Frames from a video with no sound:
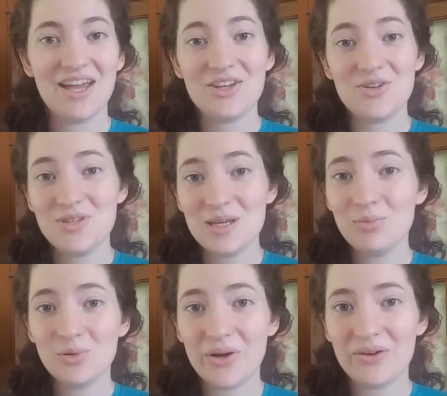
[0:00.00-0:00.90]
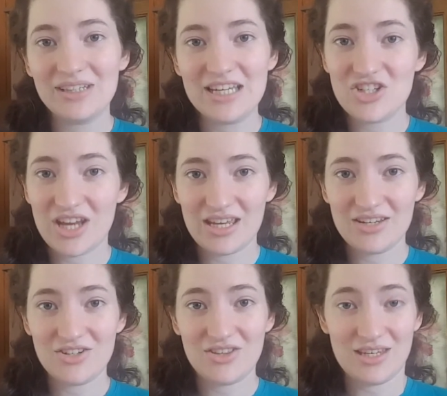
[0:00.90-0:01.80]
you temporarily
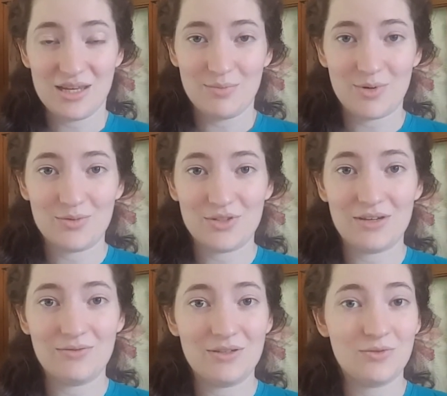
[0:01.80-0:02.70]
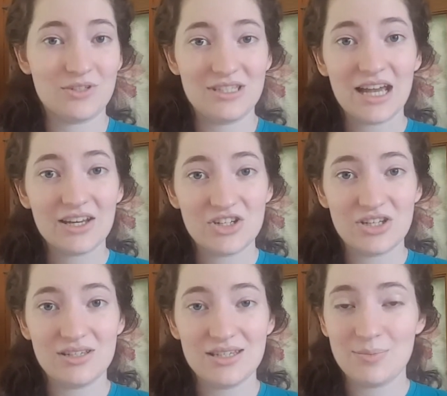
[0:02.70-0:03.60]
change the tempos of different
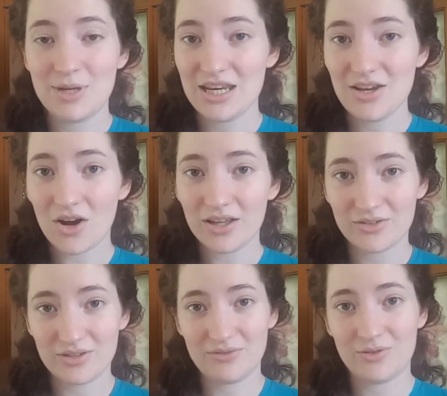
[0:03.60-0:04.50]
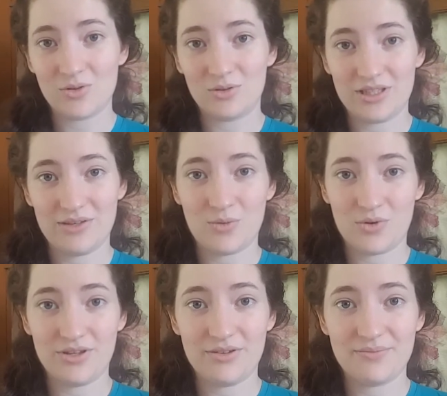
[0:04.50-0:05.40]
sections depending on their difficulty for
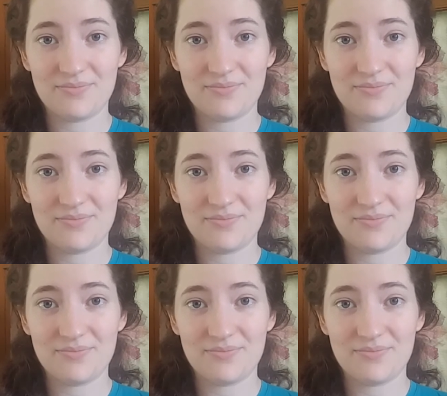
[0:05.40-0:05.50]
you.